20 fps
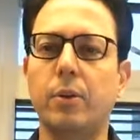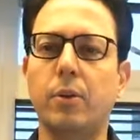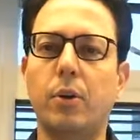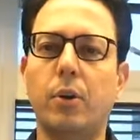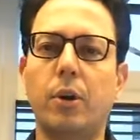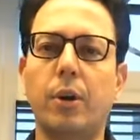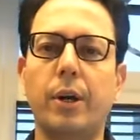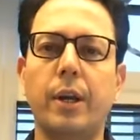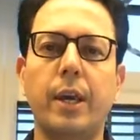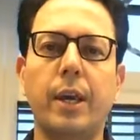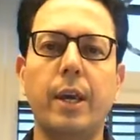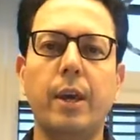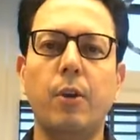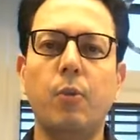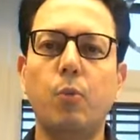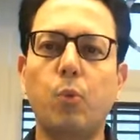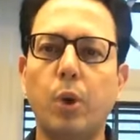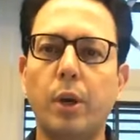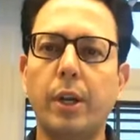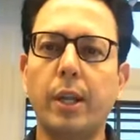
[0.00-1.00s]
Or
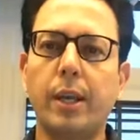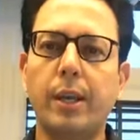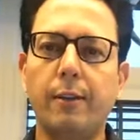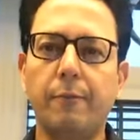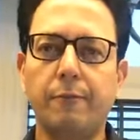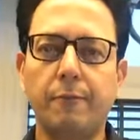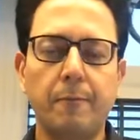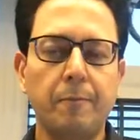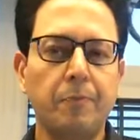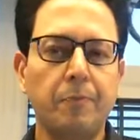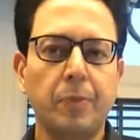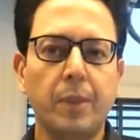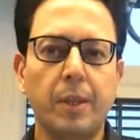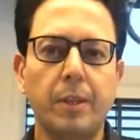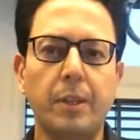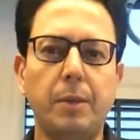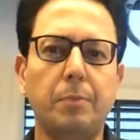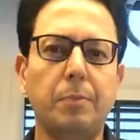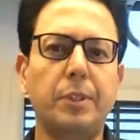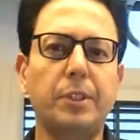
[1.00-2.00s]
what if
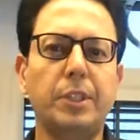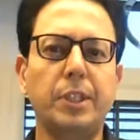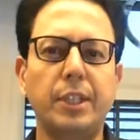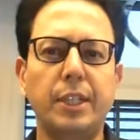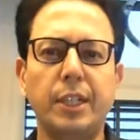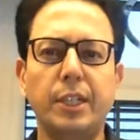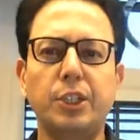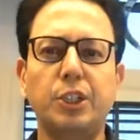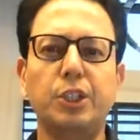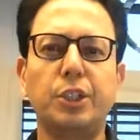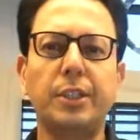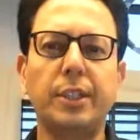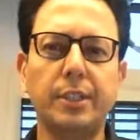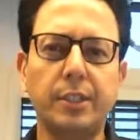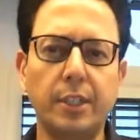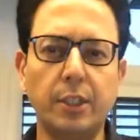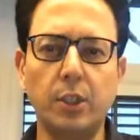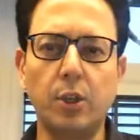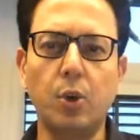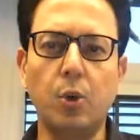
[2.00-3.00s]
the presentation
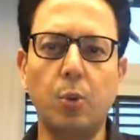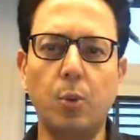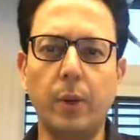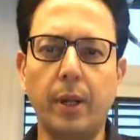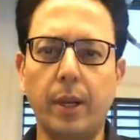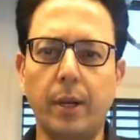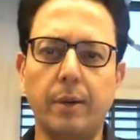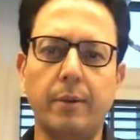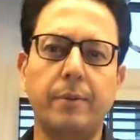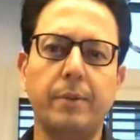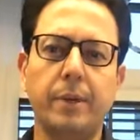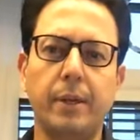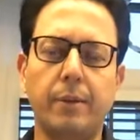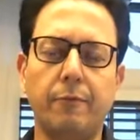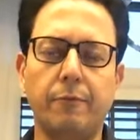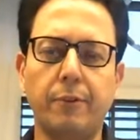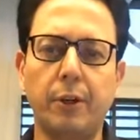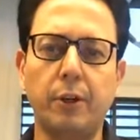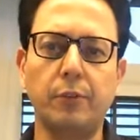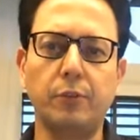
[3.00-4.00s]
doesn't go well in
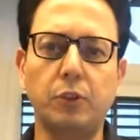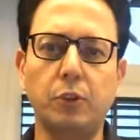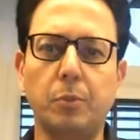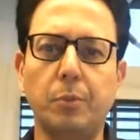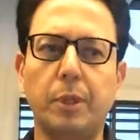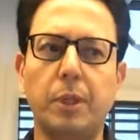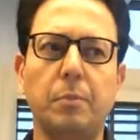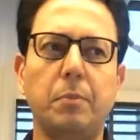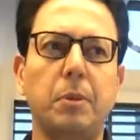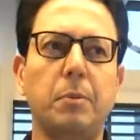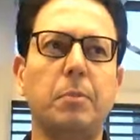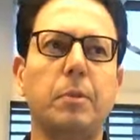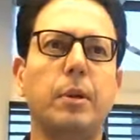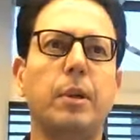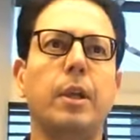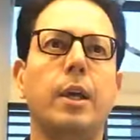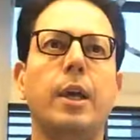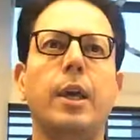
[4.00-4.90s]
front of so many people?